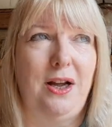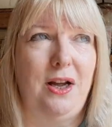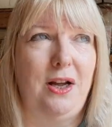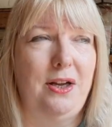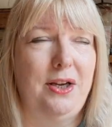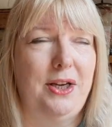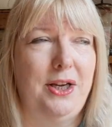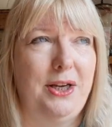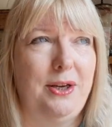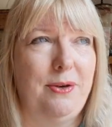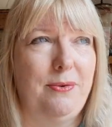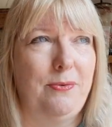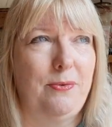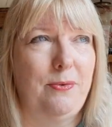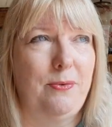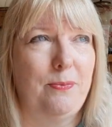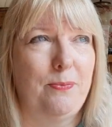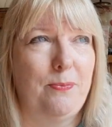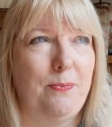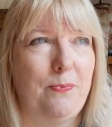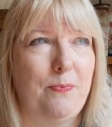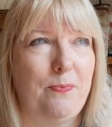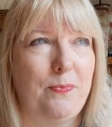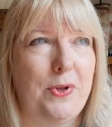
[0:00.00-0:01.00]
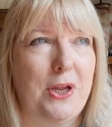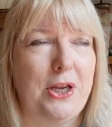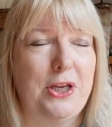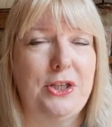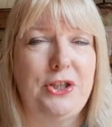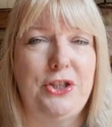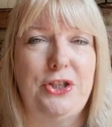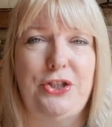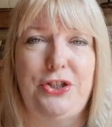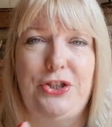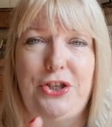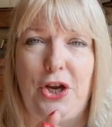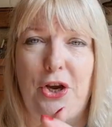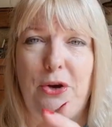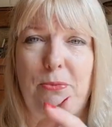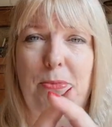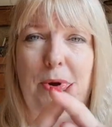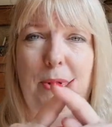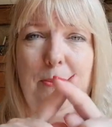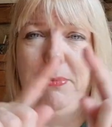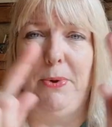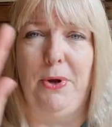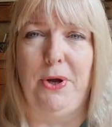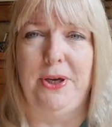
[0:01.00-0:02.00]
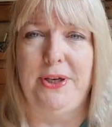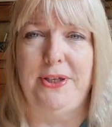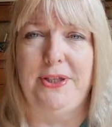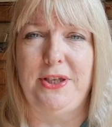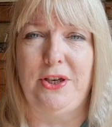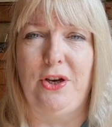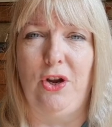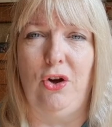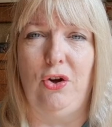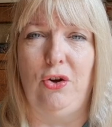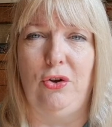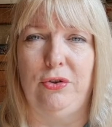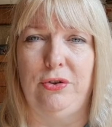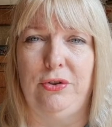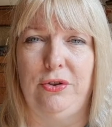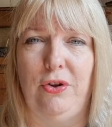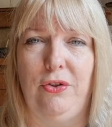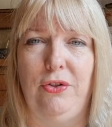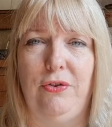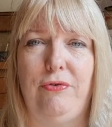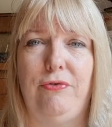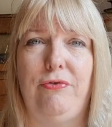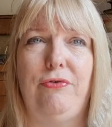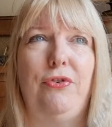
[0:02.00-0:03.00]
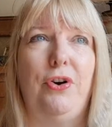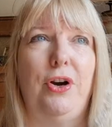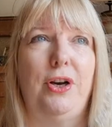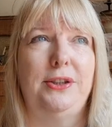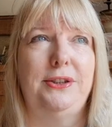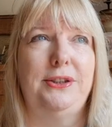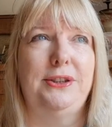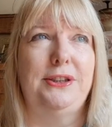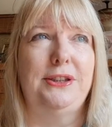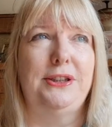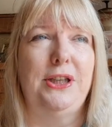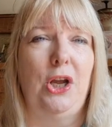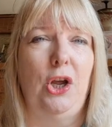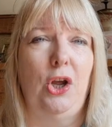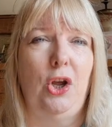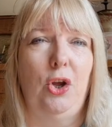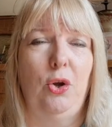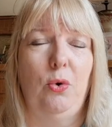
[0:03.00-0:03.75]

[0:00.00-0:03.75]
I sew my binding on the front